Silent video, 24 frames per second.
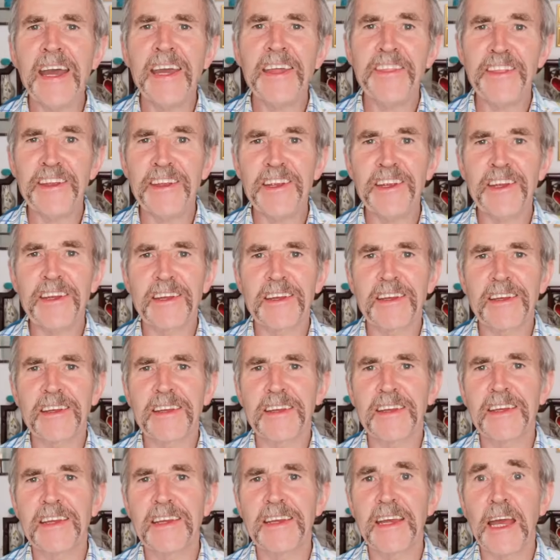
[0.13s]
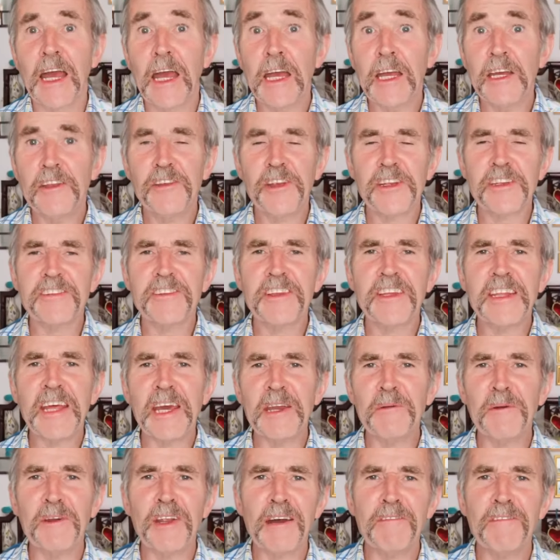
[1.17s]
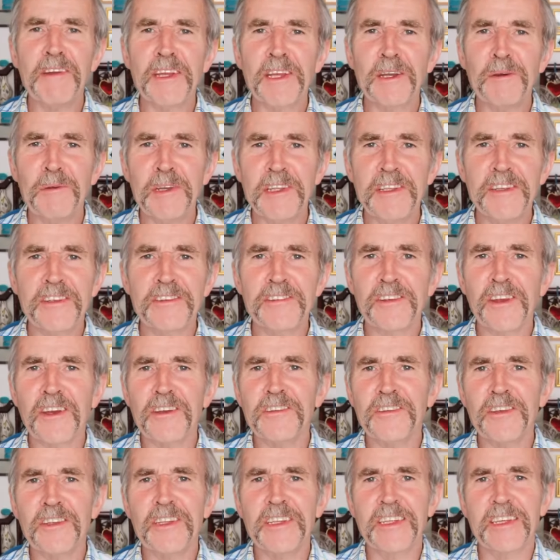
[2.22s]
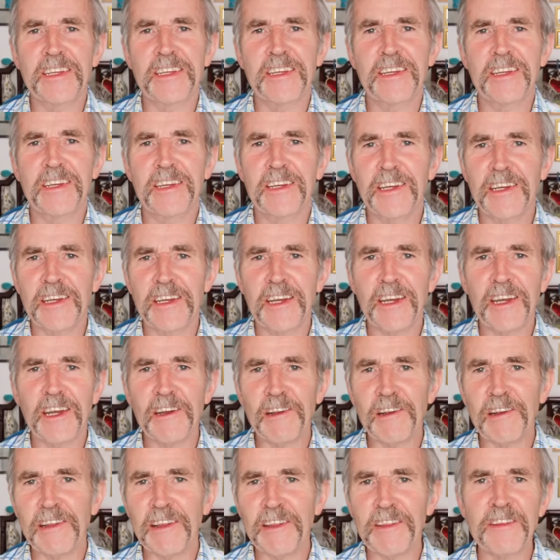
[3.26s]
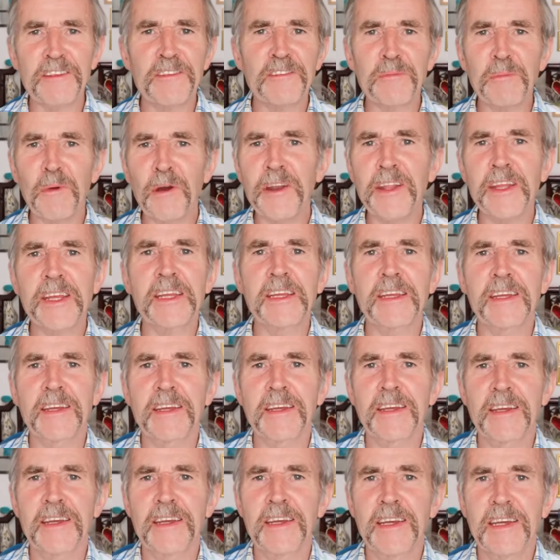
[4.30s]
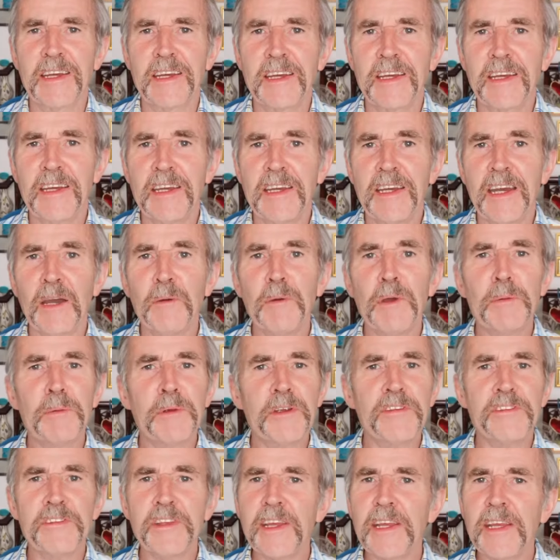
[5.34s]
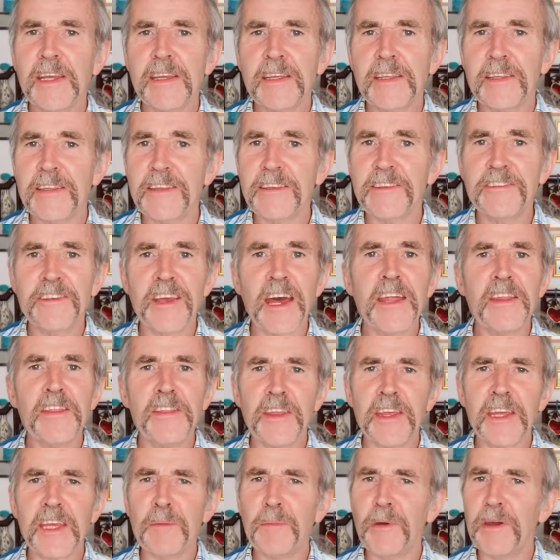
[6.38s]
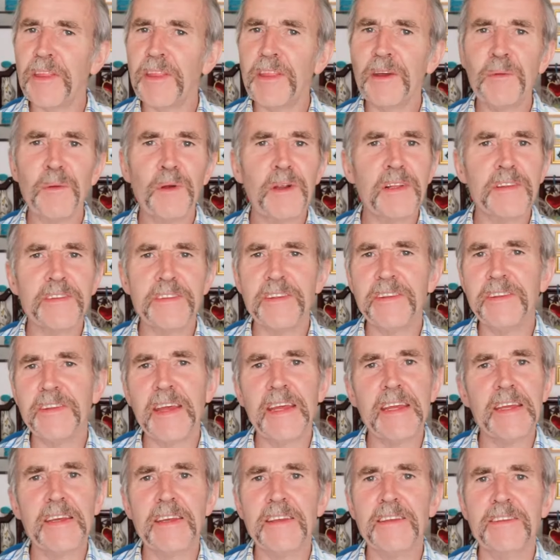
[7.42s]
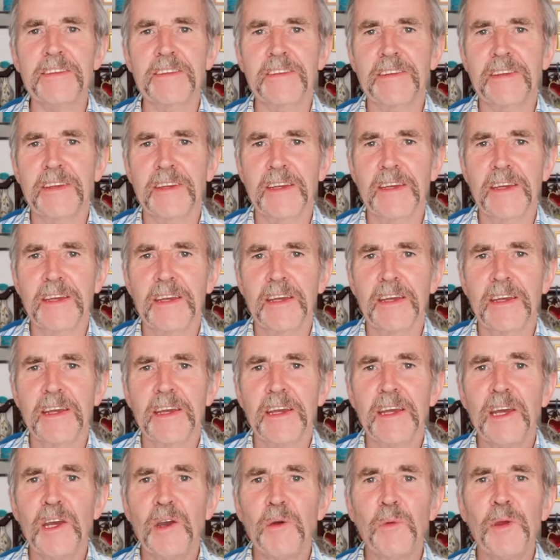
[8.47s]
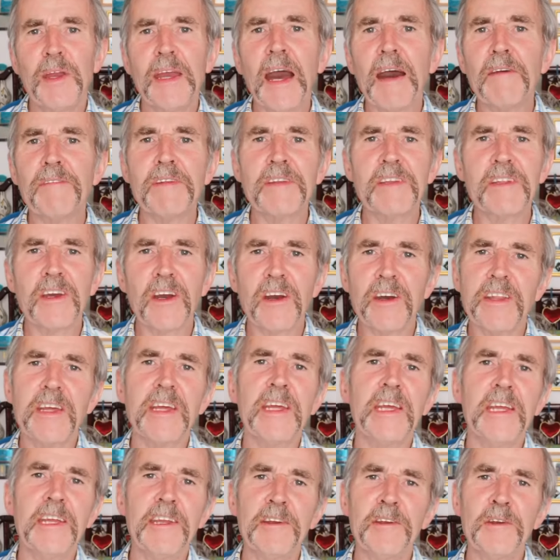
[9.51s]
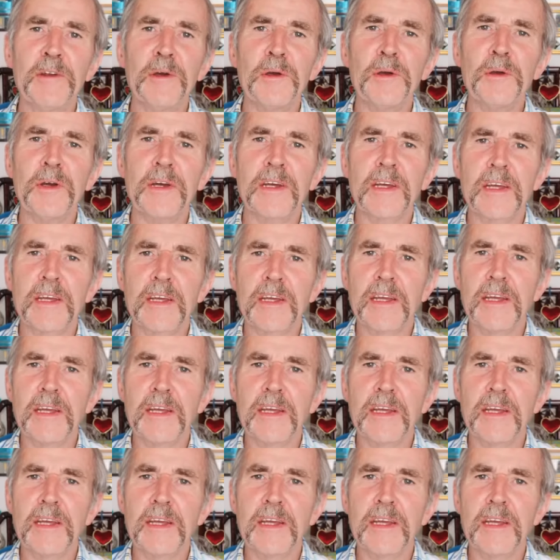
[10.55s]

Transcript: Hi there. Trixie and I were having a wee discussion earlier this morning, and we were saying the sad thing about the world today is we haven't got a hero